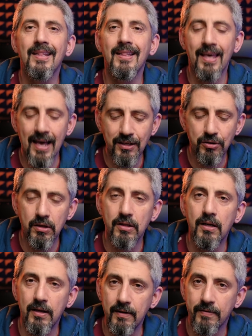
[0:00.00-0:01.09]
they actually
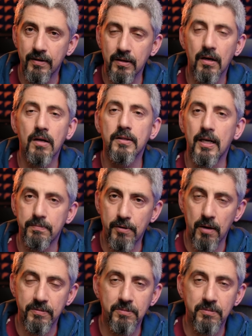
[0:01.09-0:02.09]
delivered on that promise.